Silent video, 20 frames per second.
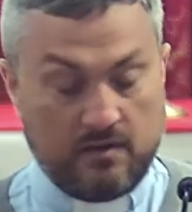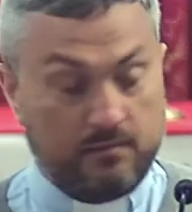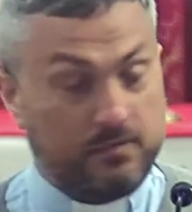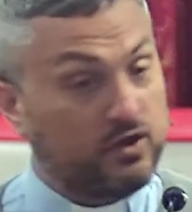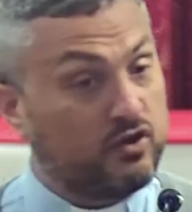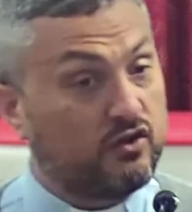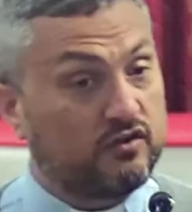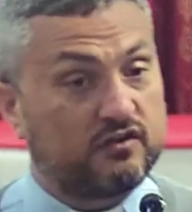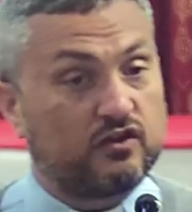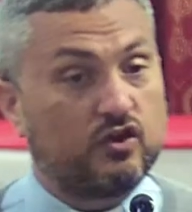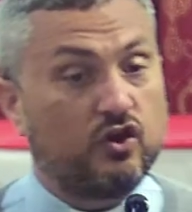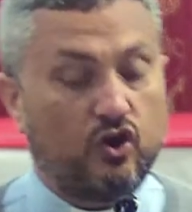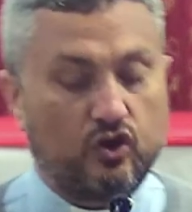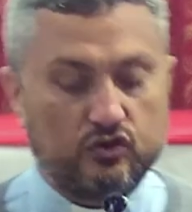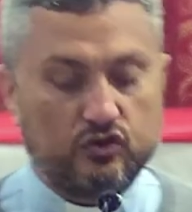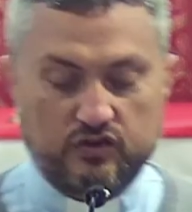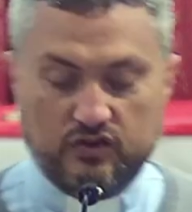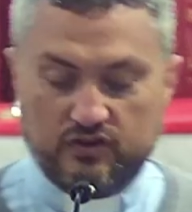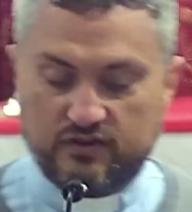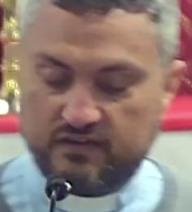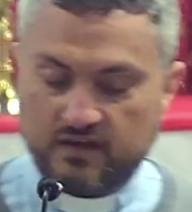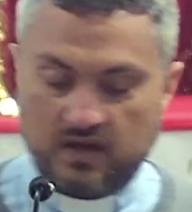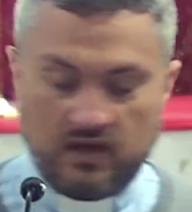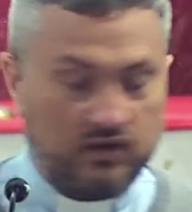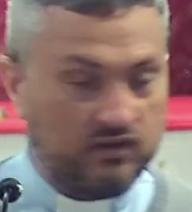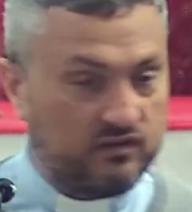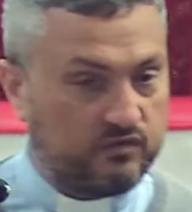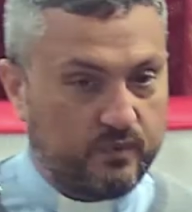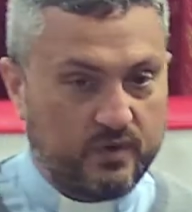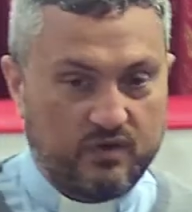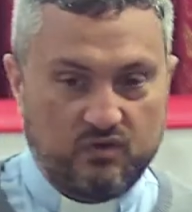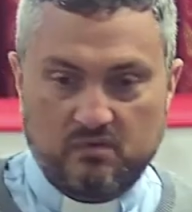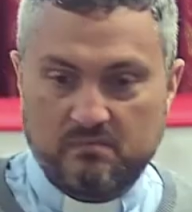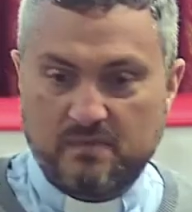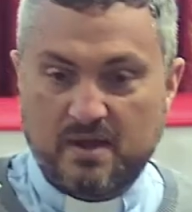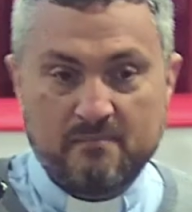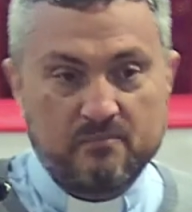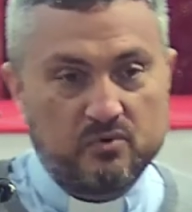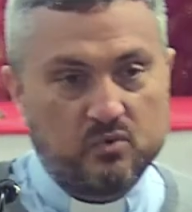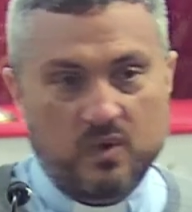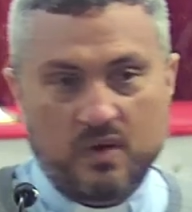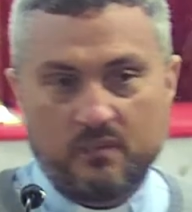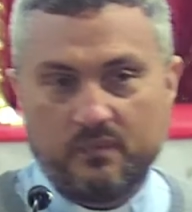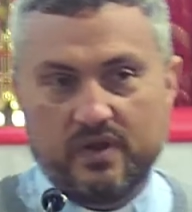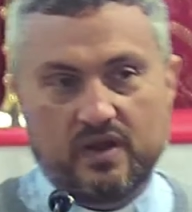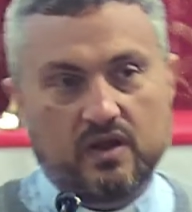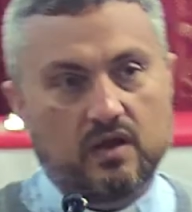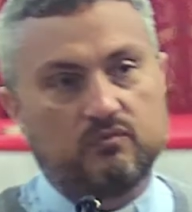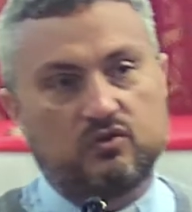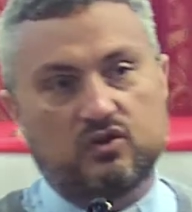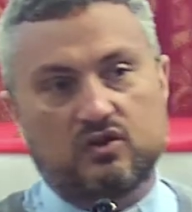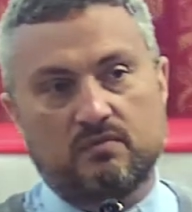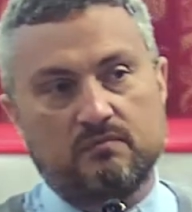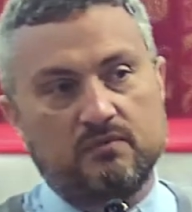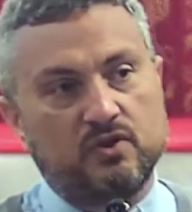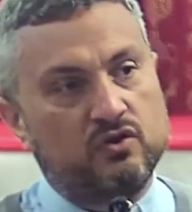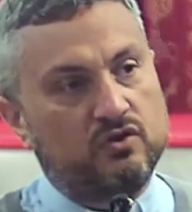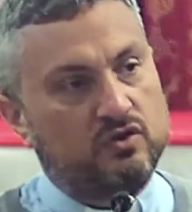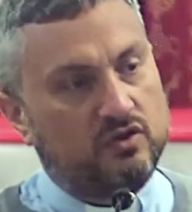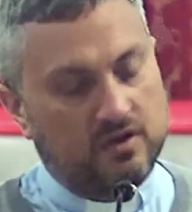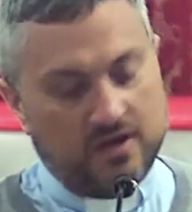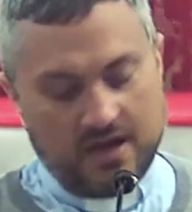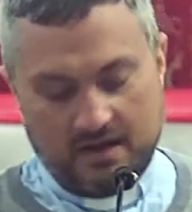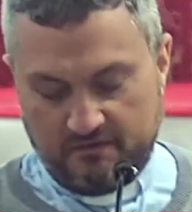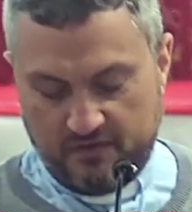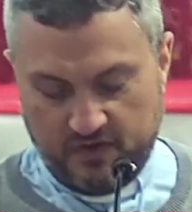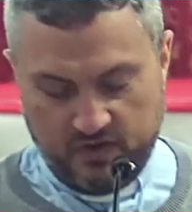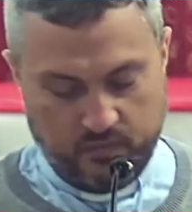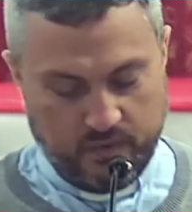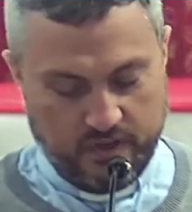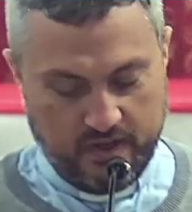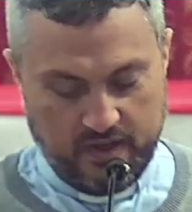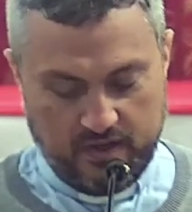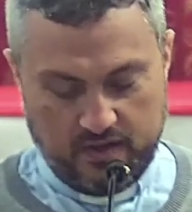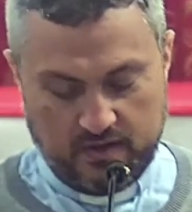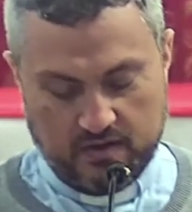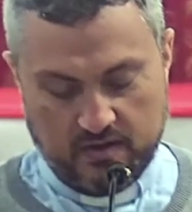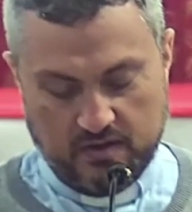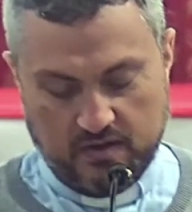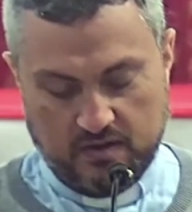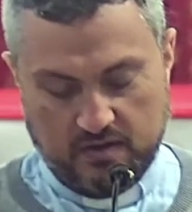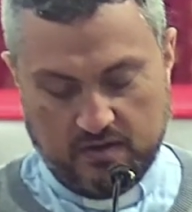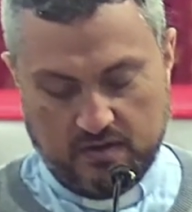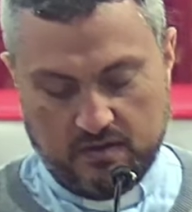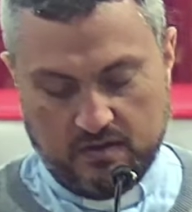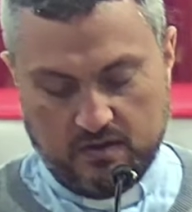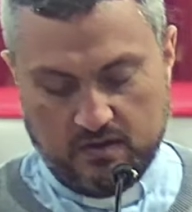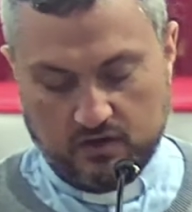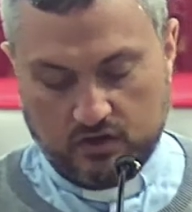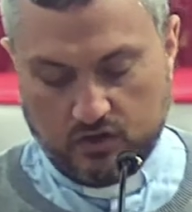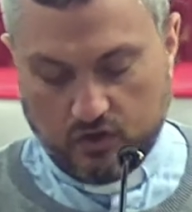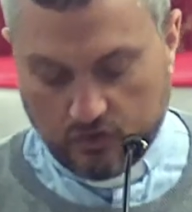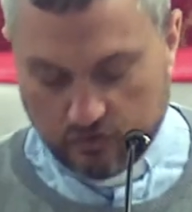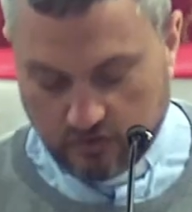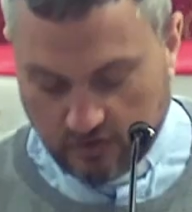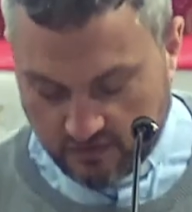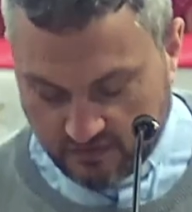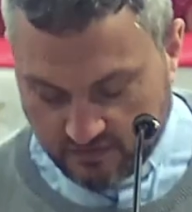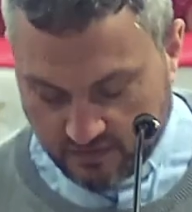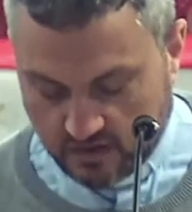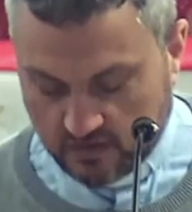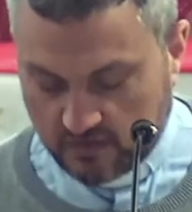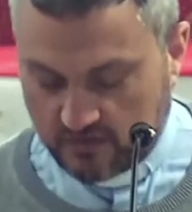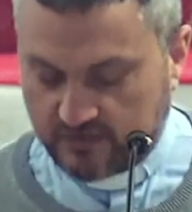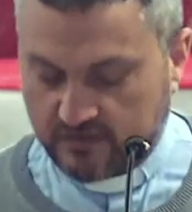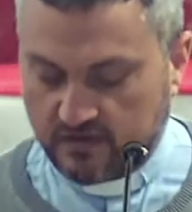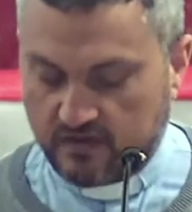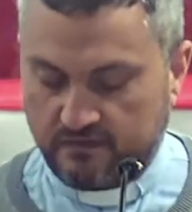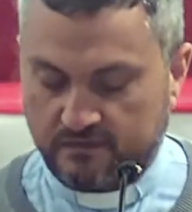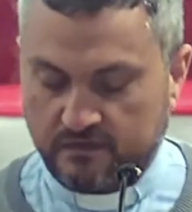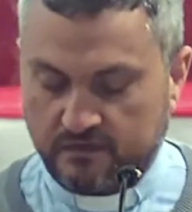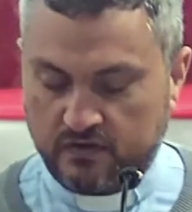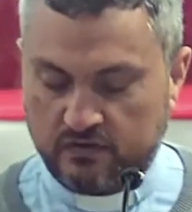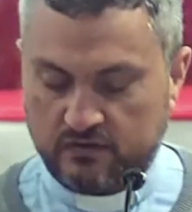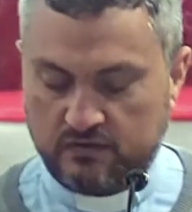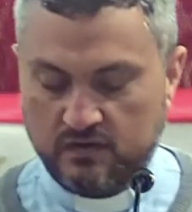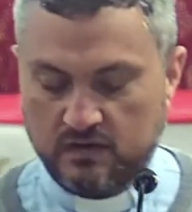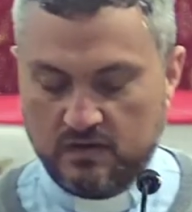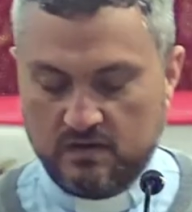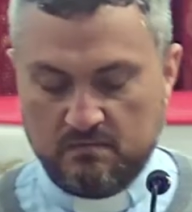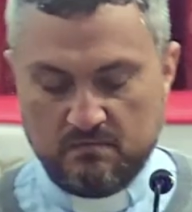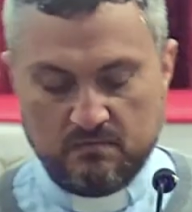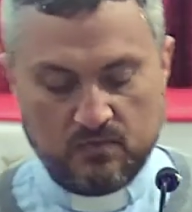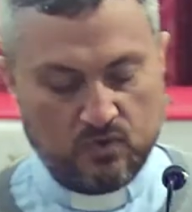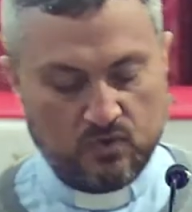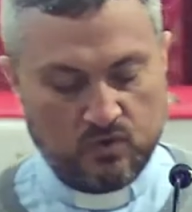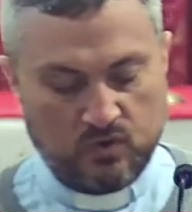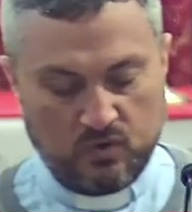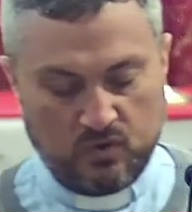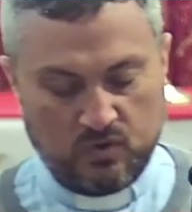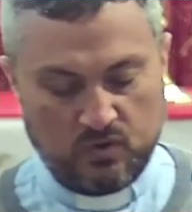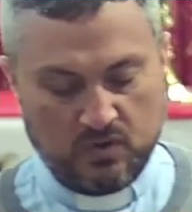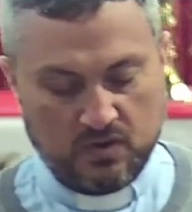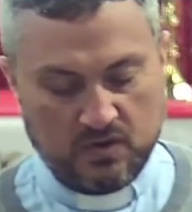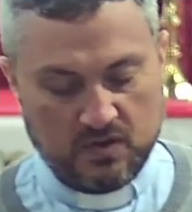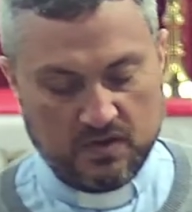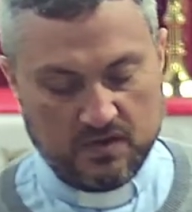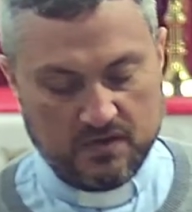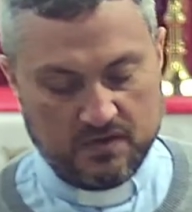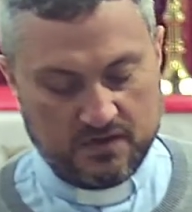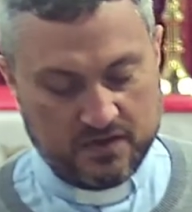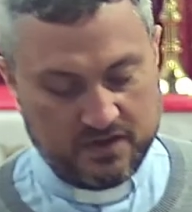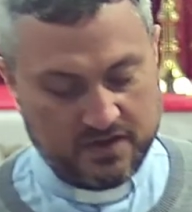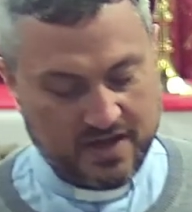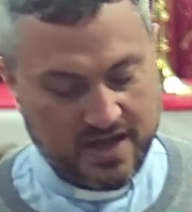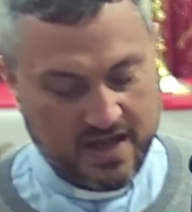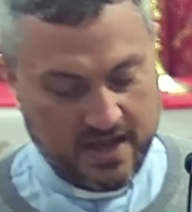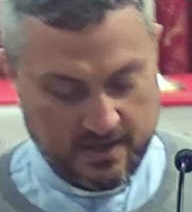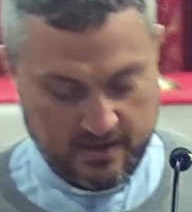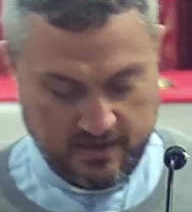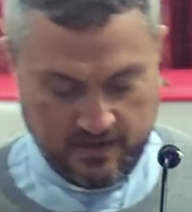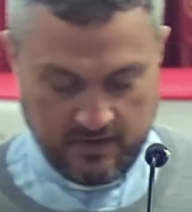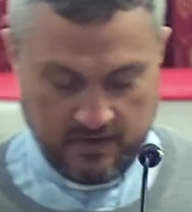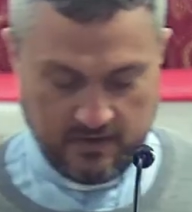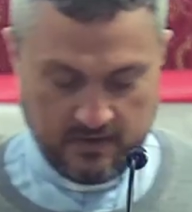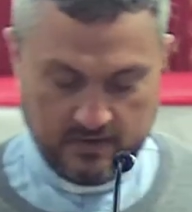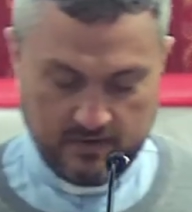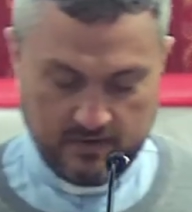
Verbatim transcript: Because God the Son, as we remember when we come to communion every week, God the Son suffered more than any.